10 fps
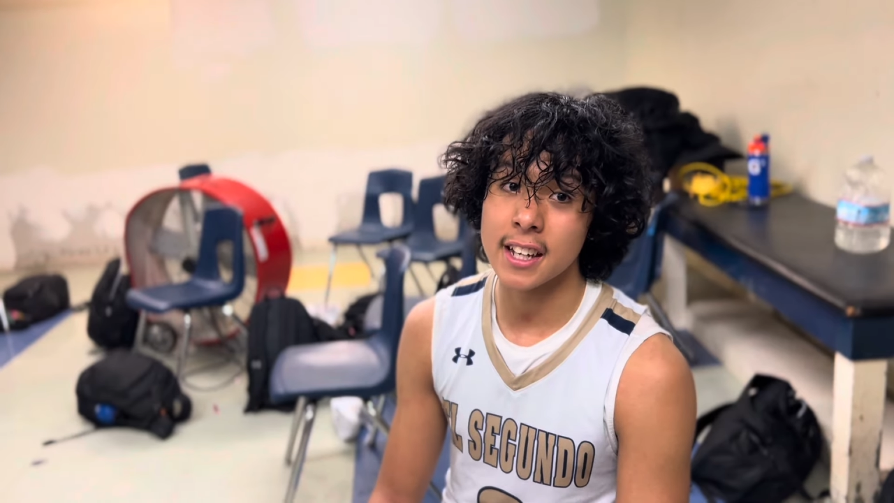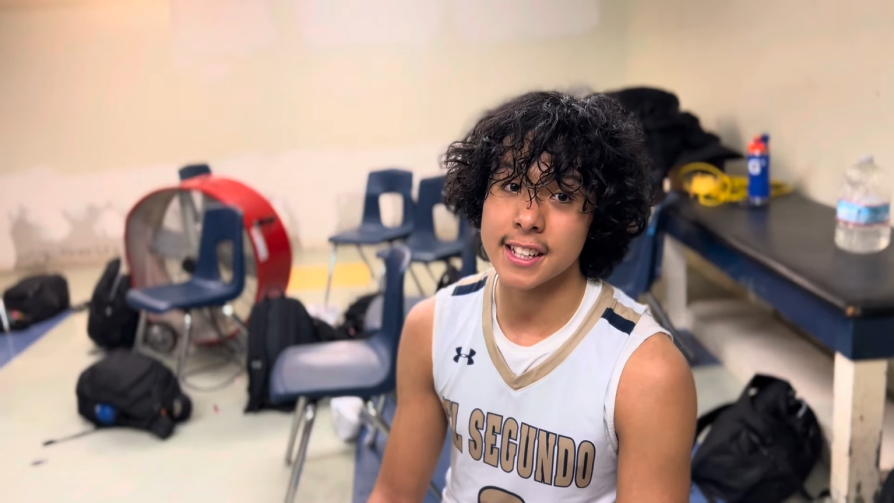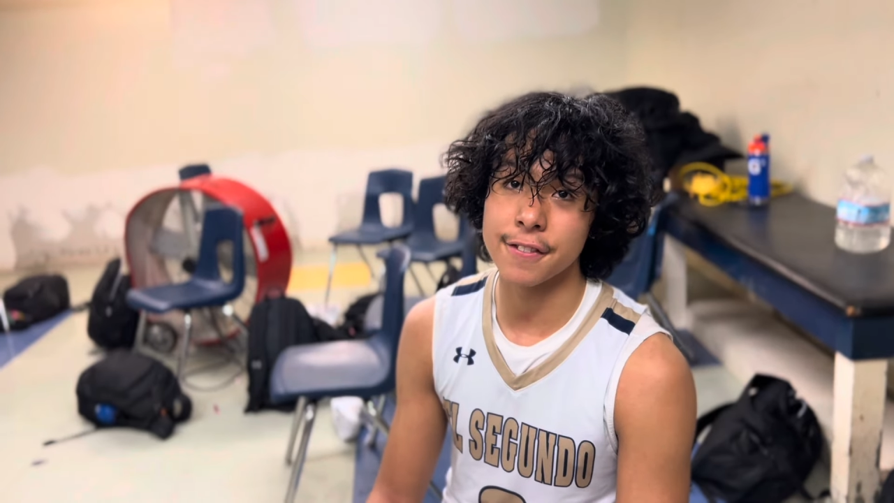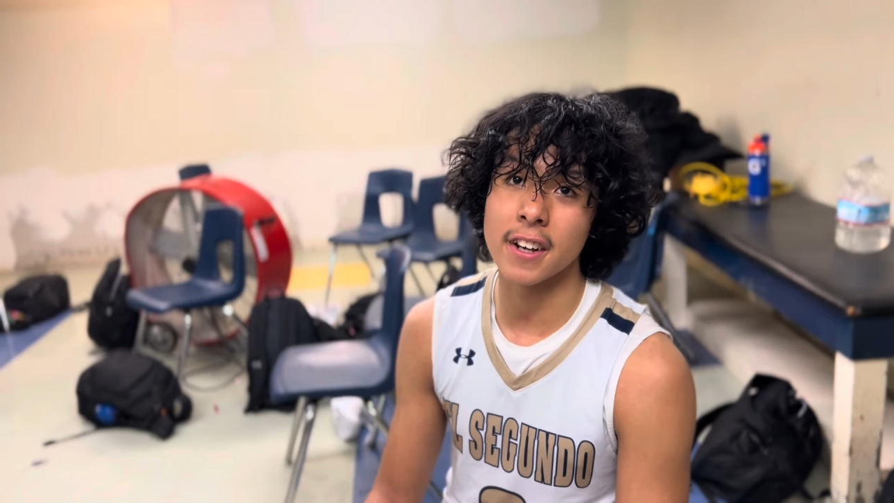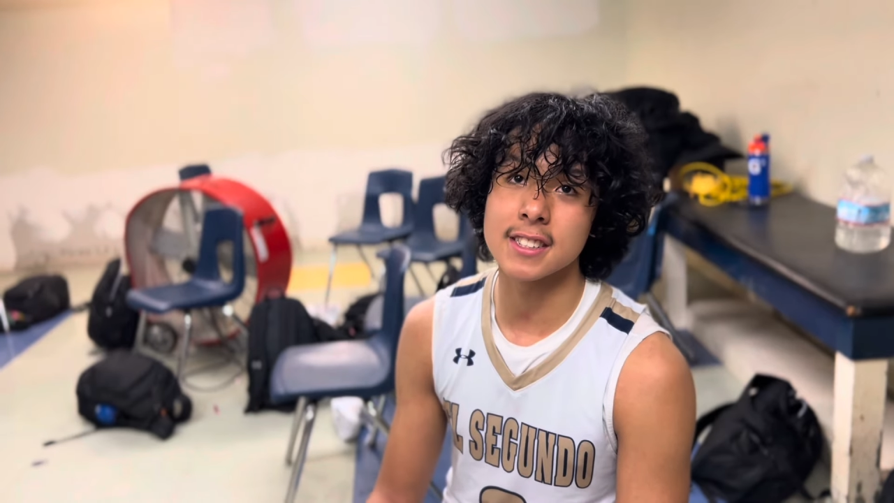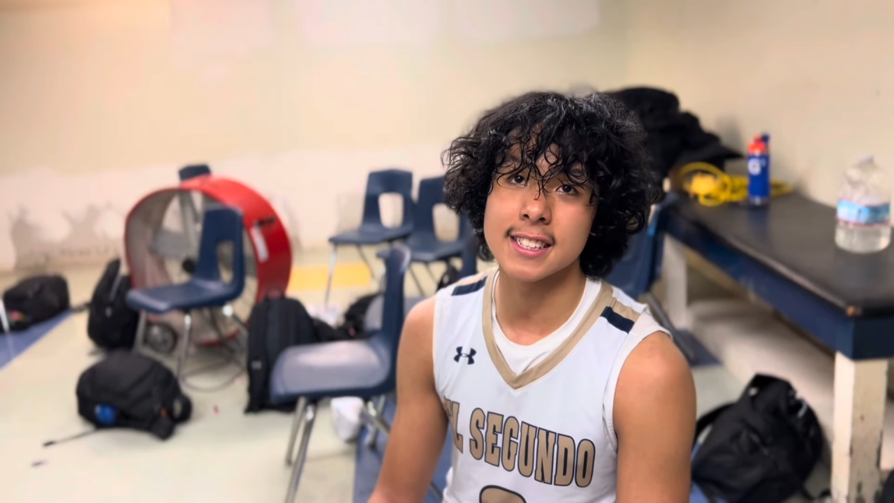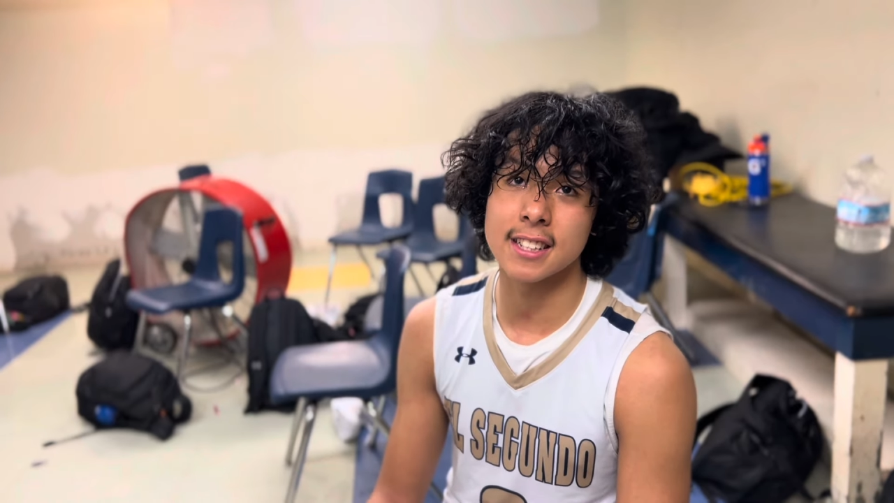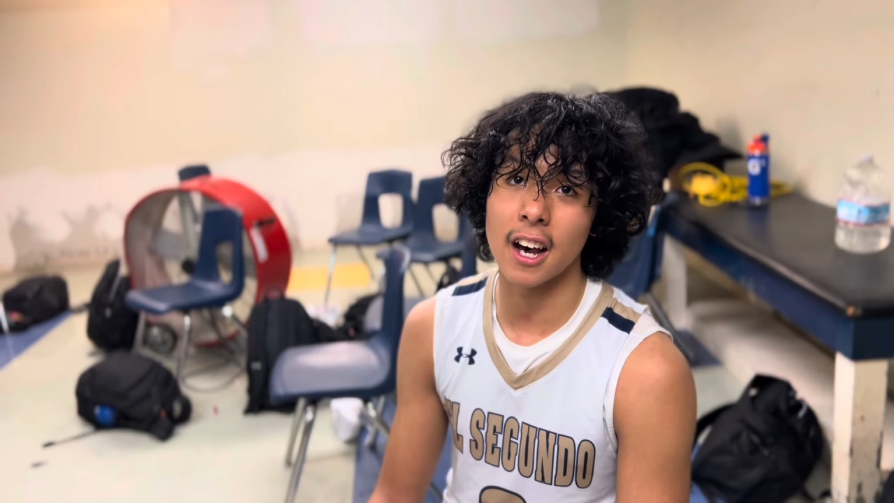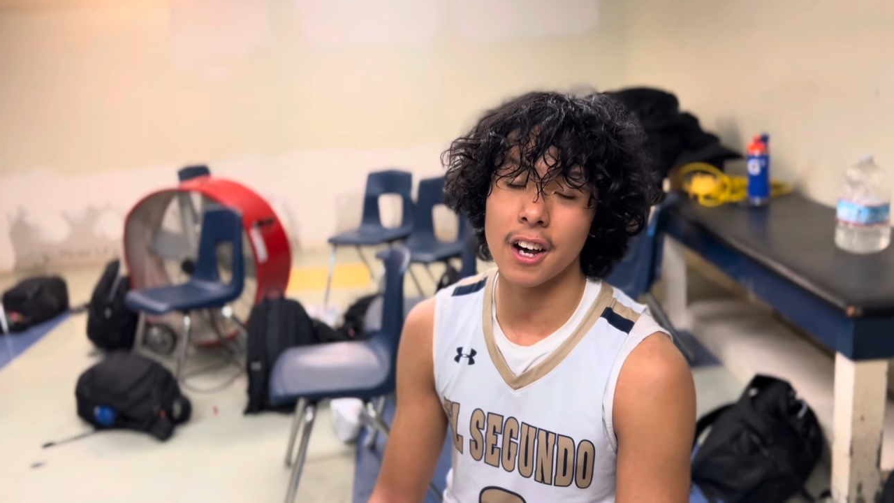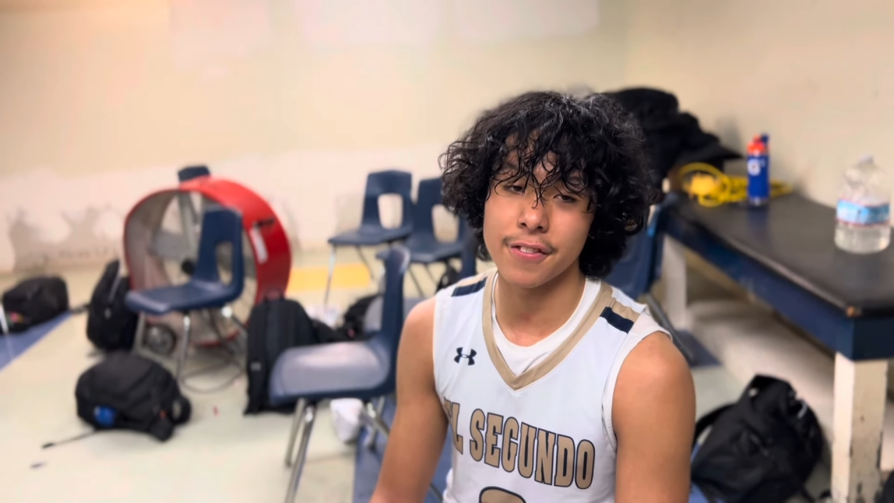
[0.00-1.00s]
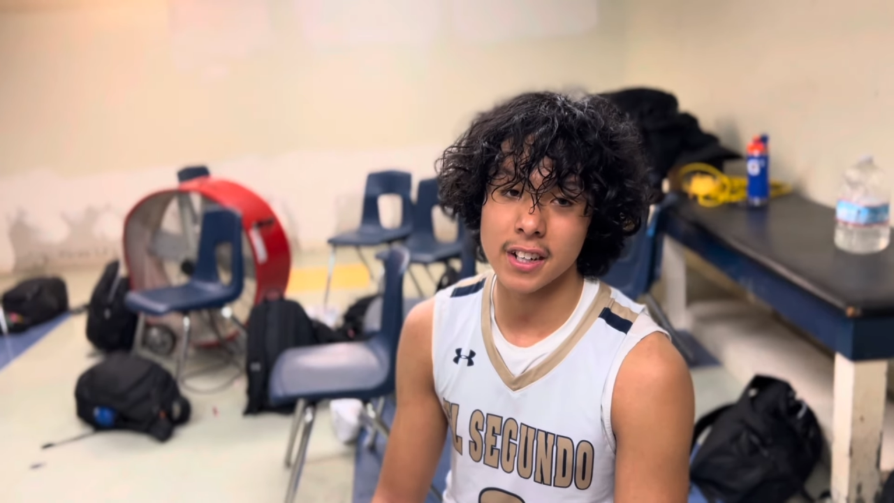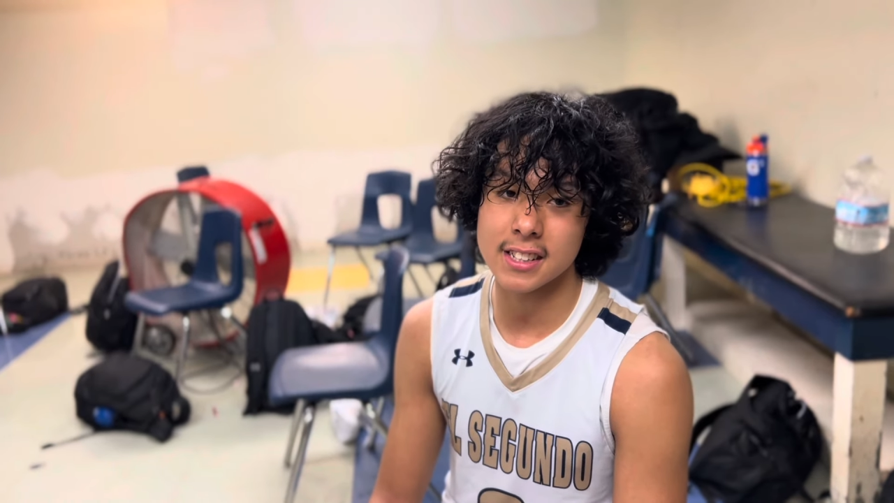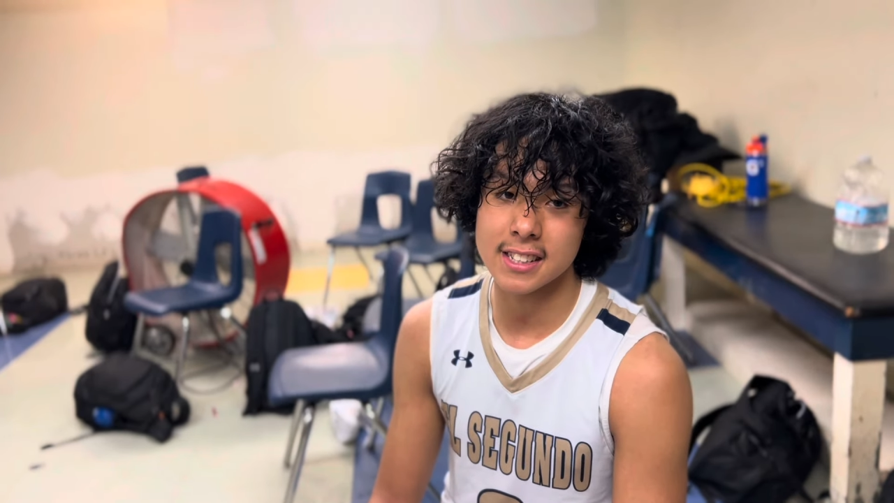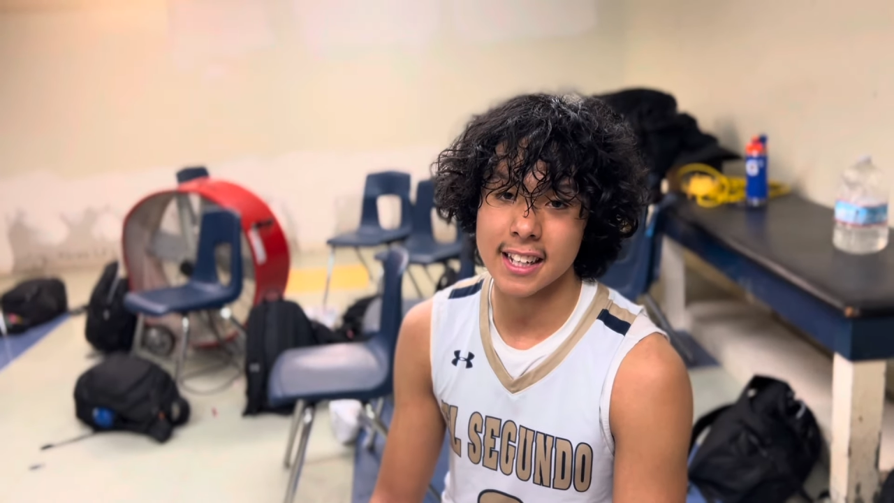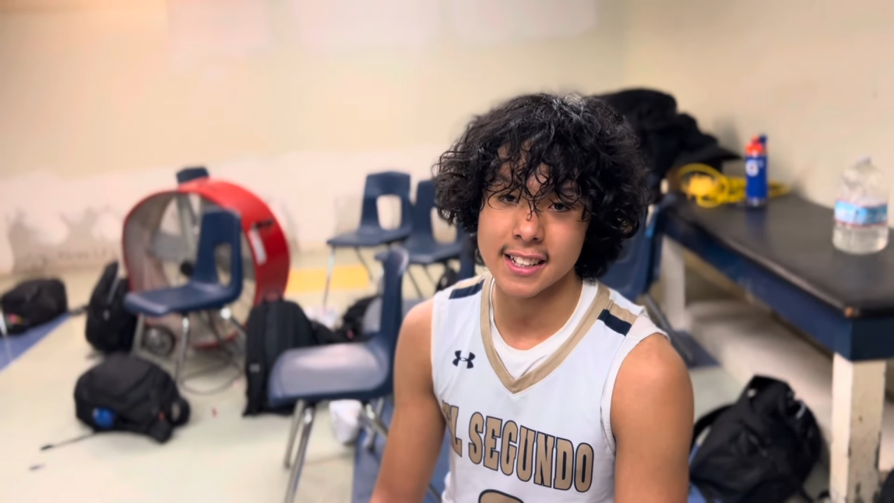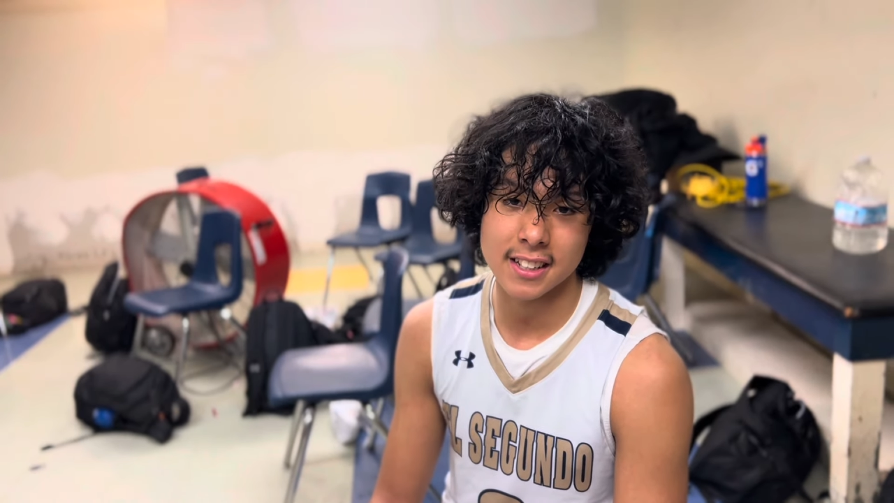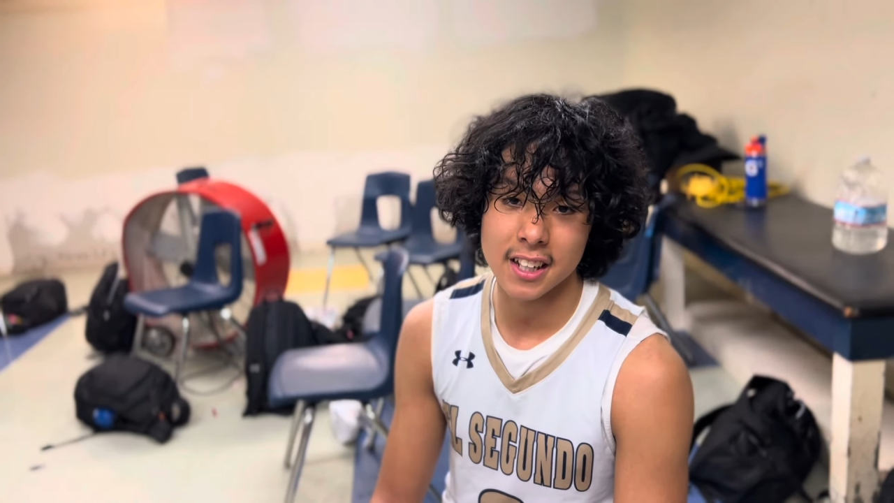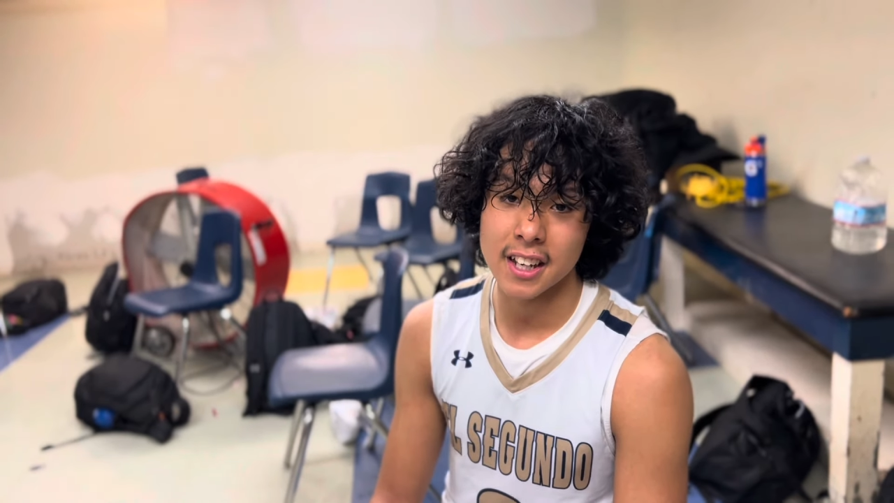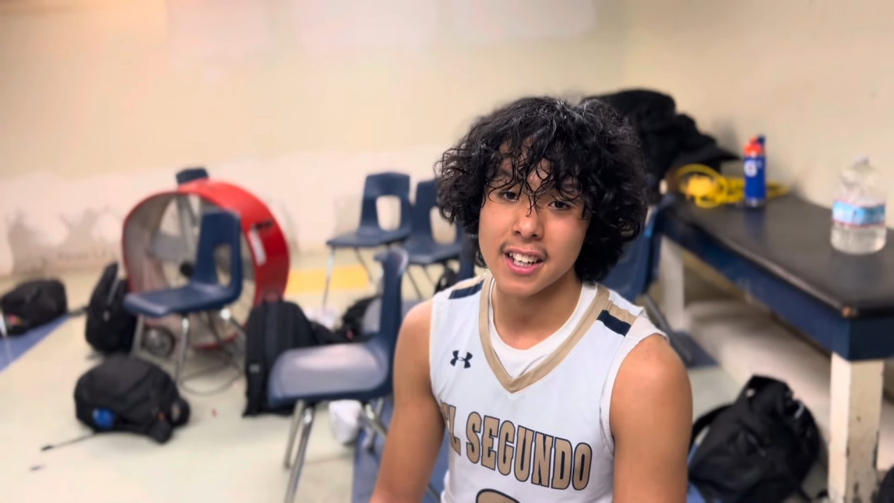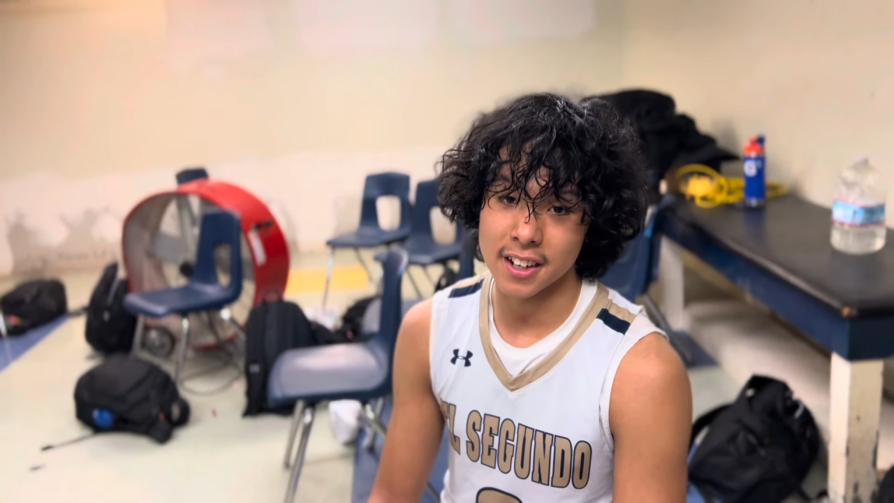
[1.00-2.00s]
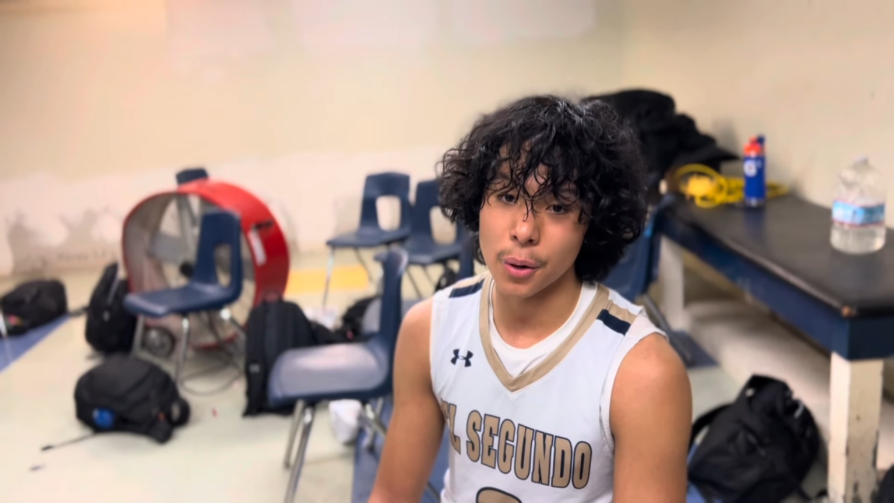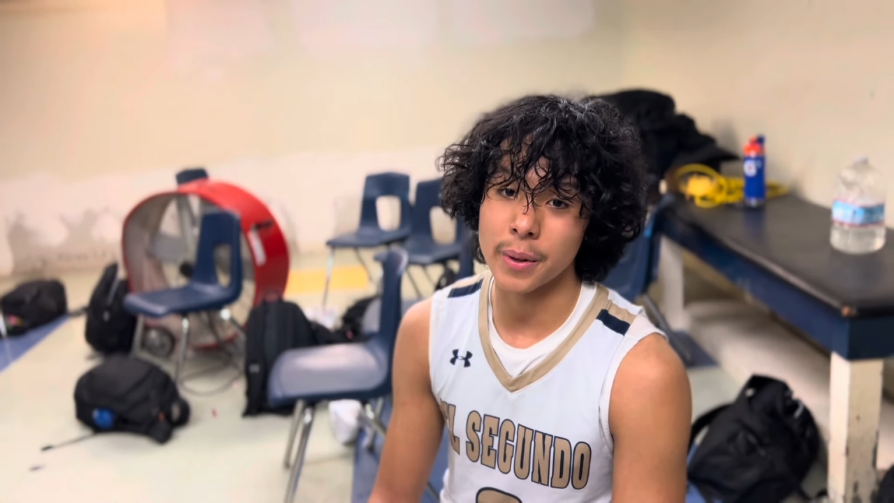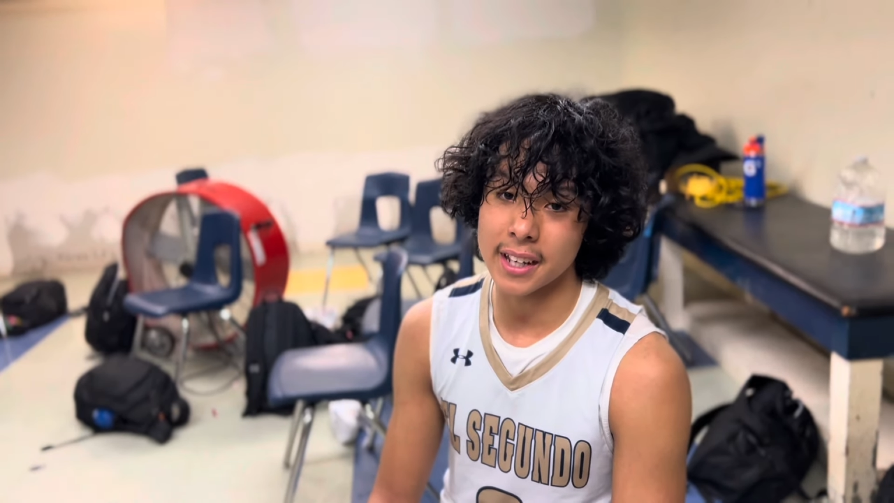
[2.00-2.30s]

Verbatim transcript: Defense leads to offense, and you know we